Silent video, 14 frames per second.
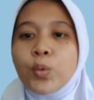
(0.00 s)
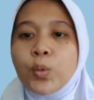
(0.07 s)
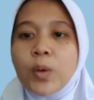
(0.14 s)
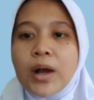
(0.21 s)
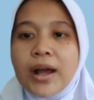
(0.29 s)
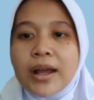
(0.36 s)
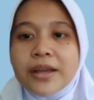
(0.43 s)

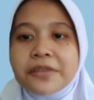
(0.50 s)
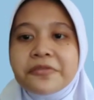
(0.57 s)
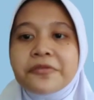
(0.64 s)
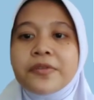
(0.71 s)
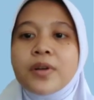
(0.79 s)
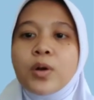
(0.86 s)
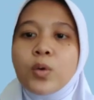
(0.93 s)
wife
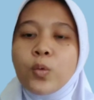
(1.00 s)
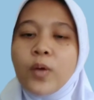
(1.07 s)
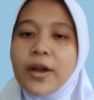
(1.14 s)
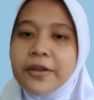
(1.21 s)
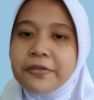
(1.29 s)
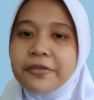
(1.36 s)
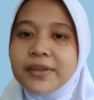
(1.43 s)

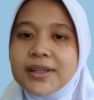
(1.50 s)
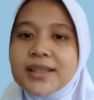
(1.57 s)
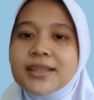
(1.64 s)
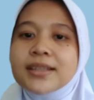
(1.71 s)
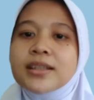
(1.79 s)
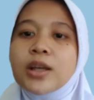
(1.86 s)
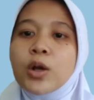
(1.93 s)

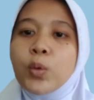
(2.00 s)
wifes,